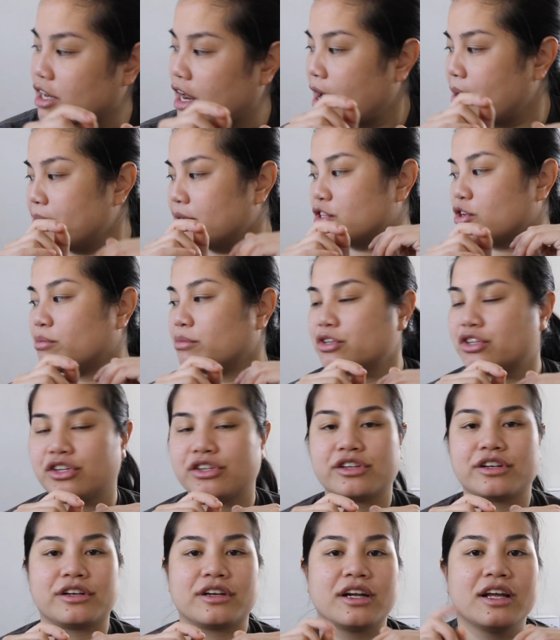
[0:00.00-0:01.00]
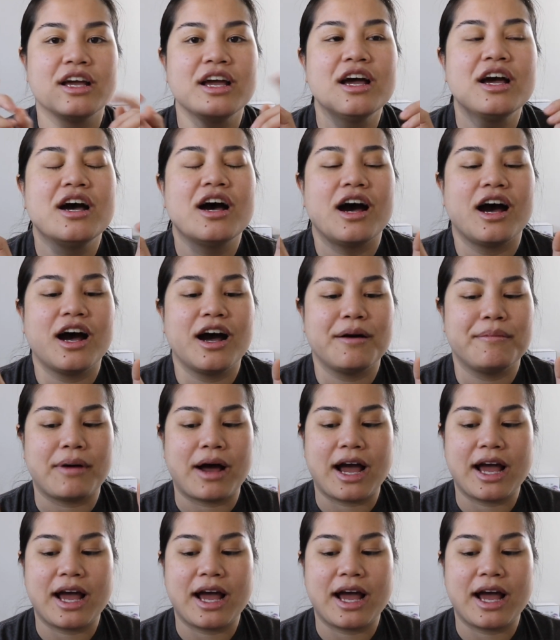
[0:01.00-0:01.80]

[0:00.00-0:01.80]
I mean, it's almost your turn. Um,